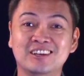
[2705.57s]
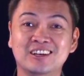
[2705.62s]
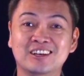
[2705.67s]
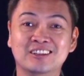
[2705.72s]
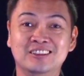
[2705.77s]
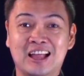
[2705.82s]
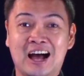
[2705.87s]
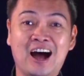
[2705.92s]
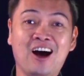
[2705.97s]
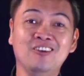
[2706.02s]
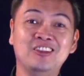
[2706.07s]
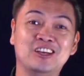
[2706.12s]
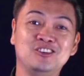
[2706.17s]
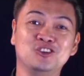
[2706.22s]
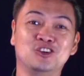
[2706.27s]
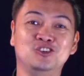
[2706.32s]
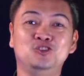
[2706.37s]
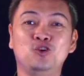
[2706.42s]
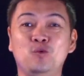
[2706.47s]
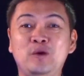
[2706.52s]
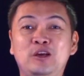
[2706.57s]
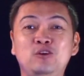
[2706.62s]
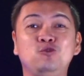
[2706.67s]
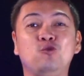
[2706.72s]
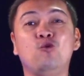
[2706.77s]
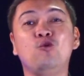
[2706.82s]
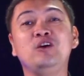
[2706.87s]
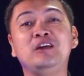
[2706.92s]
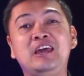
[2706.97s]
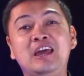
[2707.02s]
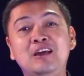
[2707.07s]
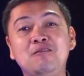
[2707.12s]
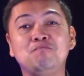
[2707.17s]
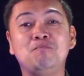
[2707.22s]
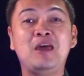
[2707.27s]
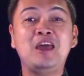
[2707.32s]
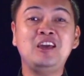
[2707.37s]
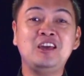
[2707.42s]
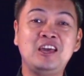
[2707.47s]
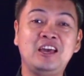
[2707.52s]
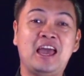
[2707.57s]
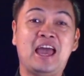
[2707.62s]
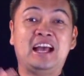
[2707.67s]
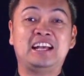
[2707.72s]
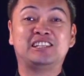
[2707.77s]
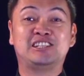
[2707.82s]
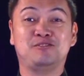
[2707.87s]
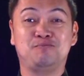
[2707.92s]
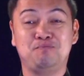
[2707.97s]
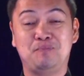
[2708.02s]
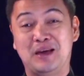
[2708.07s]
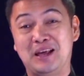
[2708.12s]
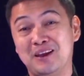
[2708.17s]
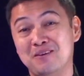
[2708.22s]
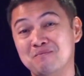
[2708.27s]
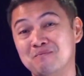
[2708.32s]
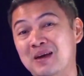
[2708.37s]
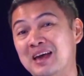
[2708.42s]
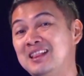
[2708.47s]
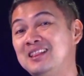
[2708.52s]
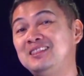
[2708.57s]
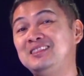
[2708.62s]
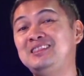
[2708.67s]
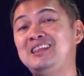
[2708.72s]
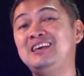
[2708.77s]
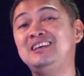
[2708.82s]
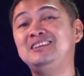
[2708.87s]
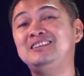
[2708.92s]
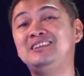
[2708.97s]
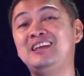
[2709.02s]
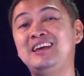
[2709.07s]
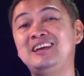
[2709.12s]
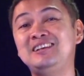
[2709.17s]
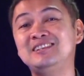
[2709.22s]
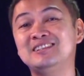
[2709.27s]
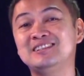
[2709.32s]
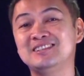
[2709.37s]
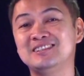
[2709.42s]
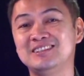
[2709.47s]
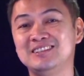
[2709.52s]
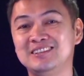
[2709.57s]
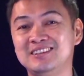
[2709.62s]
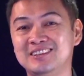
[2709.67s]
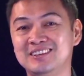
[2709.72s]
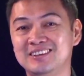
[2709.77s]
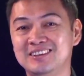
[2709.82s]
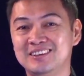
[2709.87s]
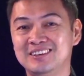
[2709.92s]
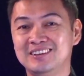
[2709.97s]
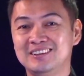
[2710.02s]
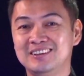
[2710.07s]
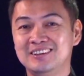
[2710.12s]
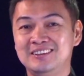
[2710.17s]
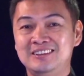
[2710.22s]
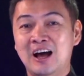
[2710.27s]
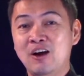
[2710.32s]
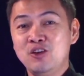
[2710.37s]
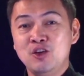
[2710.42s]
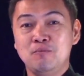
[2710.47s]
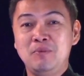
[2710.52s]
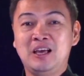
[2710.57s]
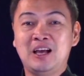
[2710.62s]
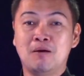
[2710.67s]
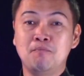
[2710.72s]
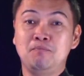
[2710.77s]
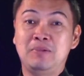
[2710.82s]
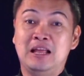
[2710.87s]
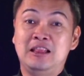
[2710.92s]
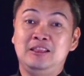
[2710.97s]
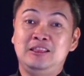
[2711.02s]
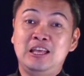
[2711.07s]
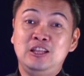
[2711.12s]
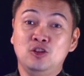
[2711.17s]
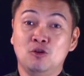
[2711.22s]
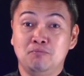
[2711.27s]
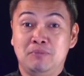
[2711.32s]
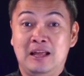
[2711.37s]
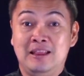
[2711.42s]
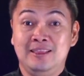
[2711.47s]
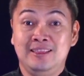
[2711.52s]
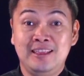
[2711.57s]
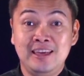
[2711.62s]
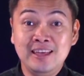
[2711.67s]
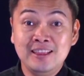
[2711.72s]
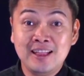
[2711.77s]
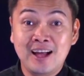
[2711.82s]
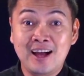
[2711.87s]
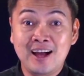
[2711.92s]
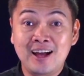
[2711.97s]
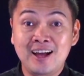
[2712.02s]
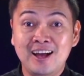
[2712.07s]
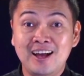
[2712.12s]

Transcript: Now that you're doing cooking, baking, experimenting things, now you become plantito, plantita.